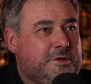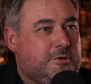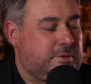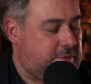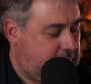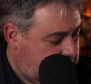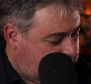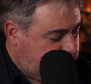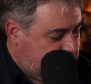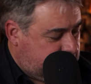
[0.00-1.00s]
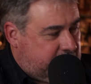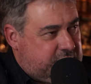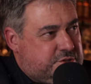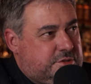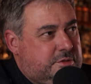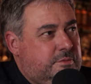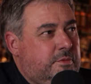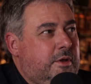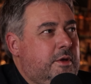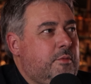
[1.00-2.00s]
So yeah, yeah communication yeah.
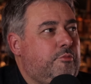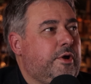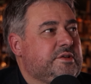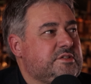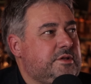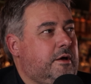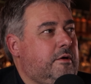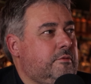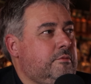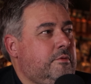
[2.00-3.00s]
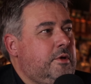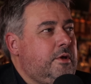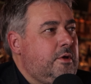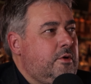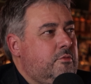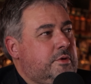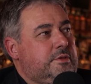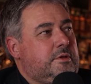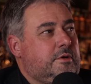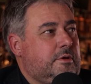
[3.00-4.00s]
breaks down
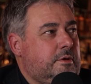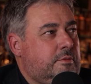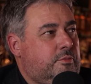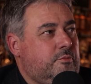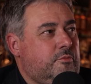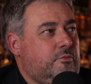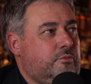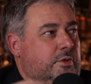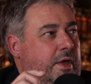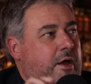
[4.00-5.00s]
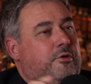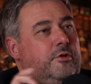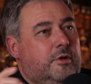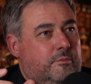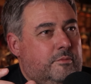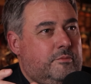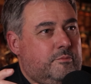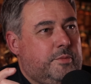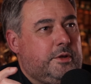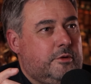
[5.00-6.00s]
when the the acronym
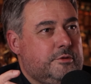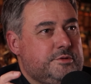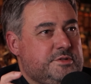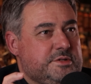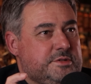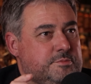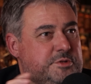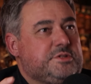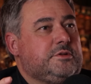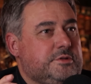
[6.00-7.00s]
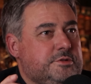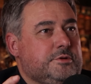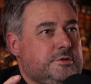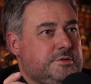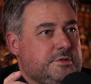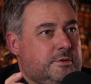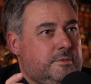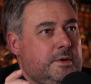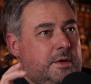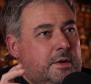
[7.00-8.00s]
yeah. being used is misunderstood.
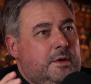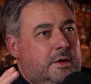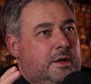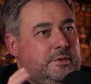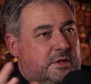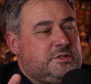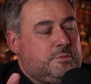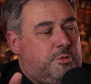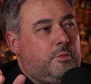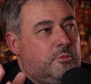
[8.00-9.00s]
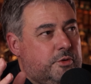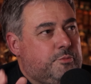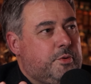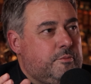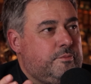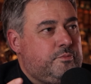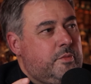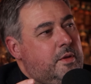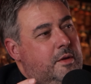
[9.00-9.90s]
So, and that's the problem with BIM.